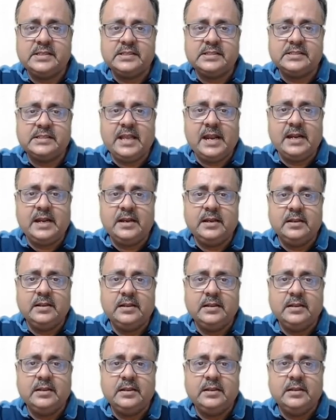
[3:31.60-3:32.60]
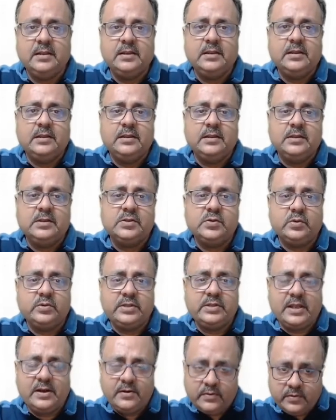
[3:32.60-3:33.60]
sand. So
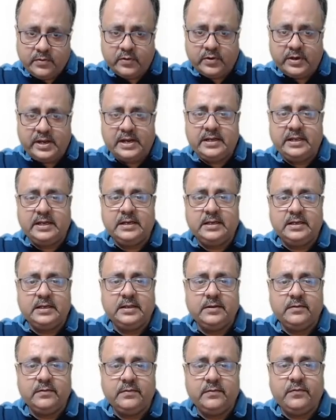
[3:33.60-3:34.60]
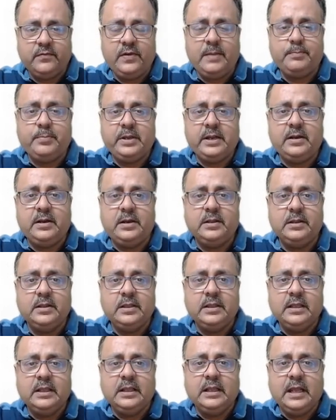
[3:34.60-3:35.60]
then rotate it, flipped it.
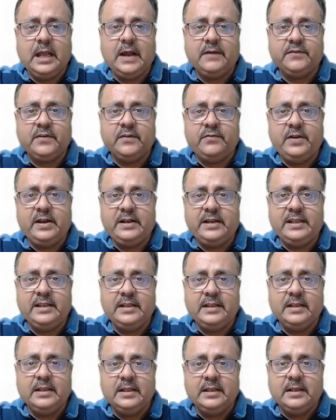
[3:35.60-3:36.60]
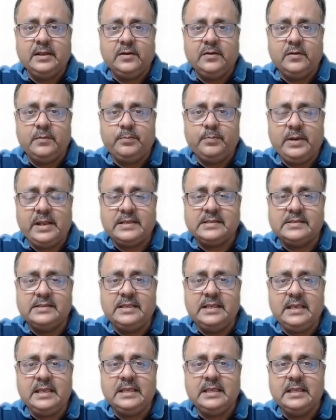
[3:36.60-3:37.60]
After flipping, we place
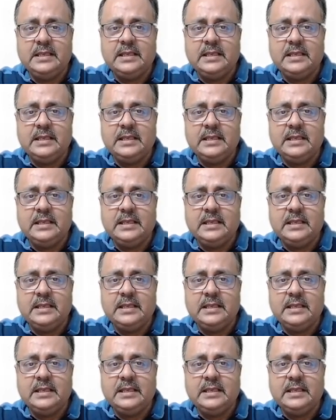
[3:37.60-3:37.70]
the